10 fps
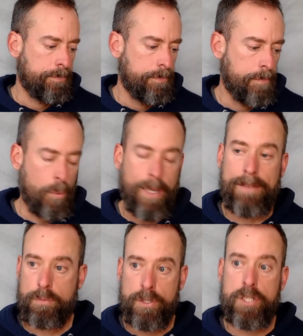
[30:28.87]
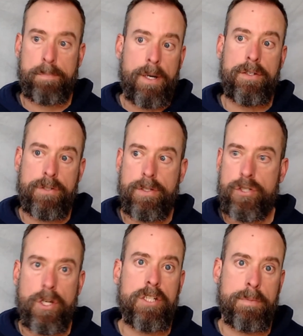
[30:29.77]
But we have to respond to the
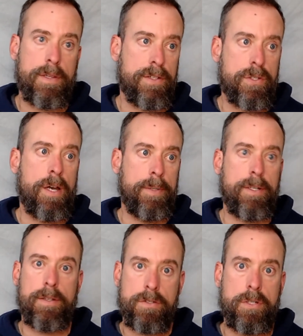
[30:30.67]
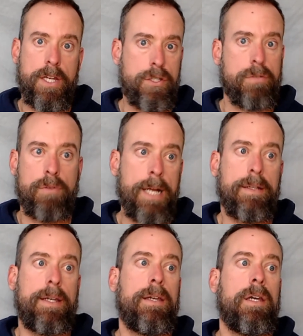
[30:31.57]
judgment that's coming to this nation
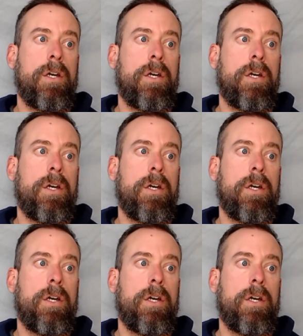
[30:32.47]
rightly,